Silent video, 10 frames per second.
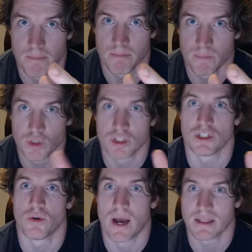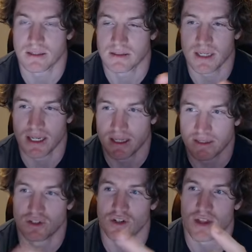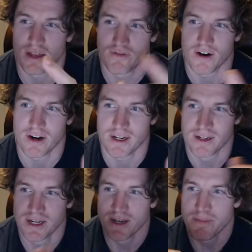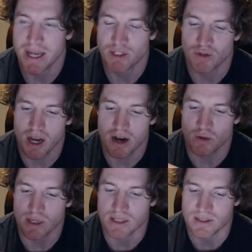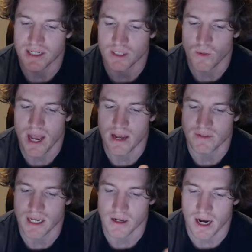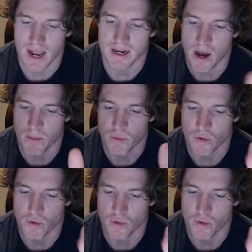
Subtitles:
pushing you out to sea in that very patriarchal instinct way of saying, look, I now prove